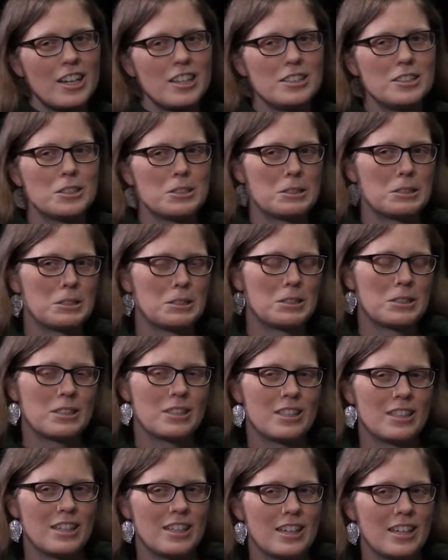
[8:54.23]
does
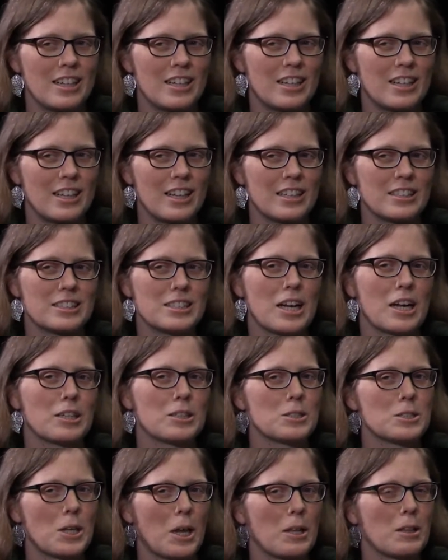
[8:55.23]
that's not a
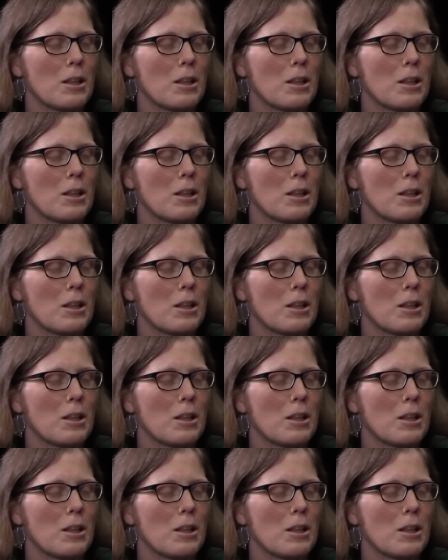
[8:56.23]
sign